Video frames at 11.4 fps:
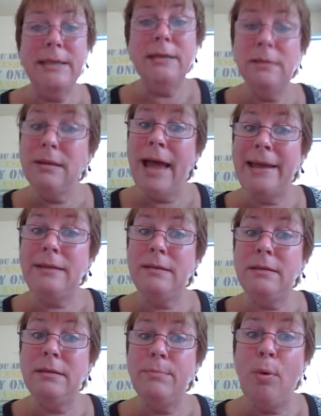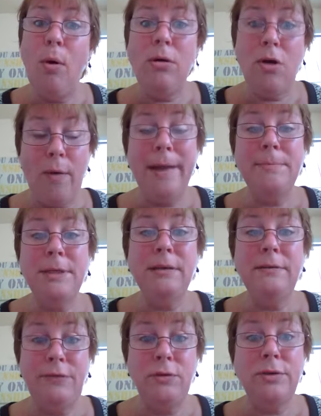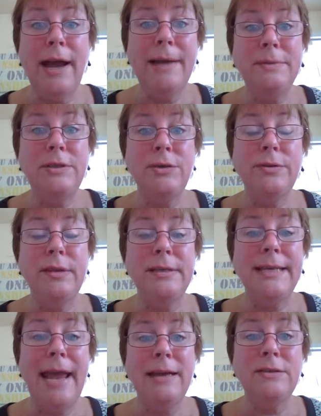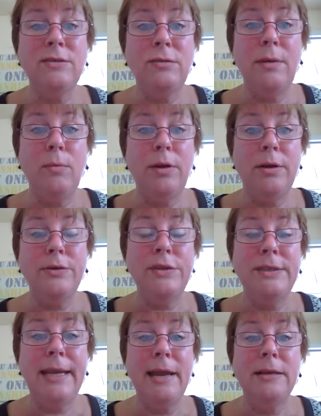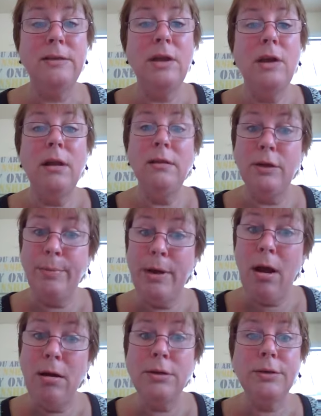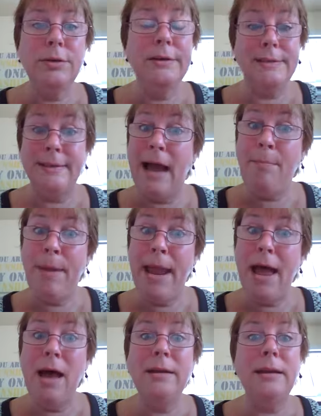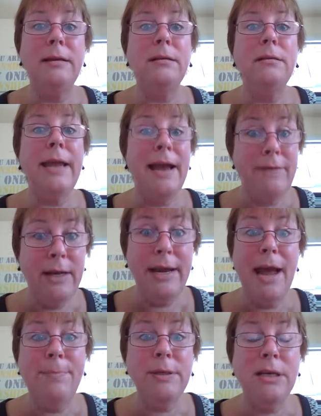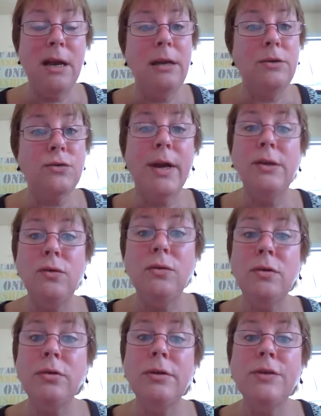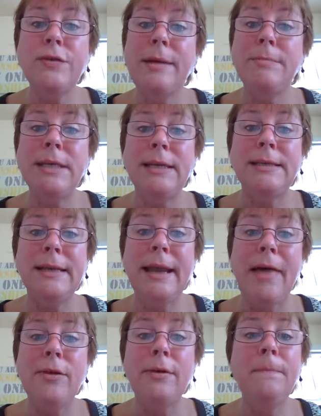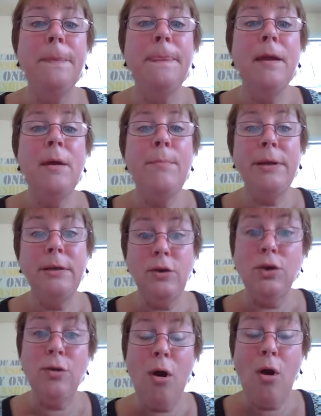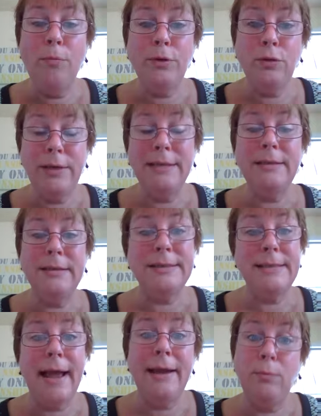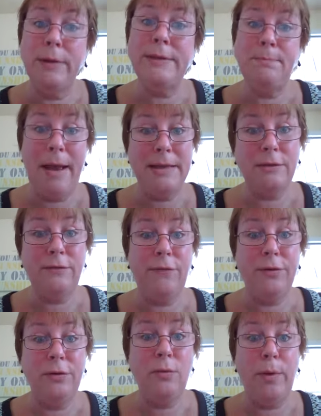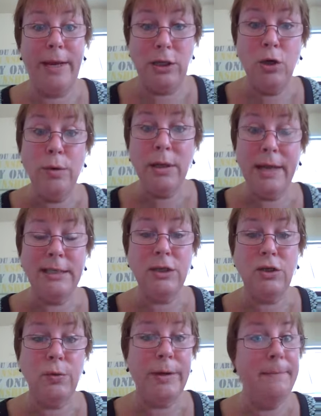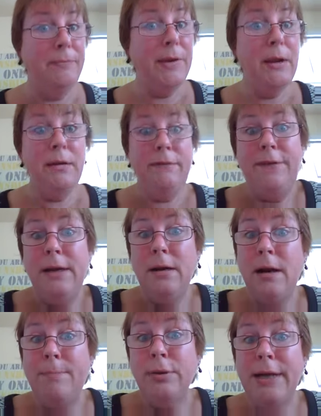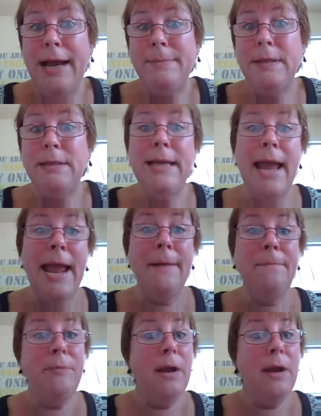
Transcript: did let the bowl go empty a few times during the day so they would understand a little bit of hunger is not bad, and having an appetite and trying to encourage them to eat together. But in your home, you need to decide what's best for the way you would like to do it. Feed a couple times a day.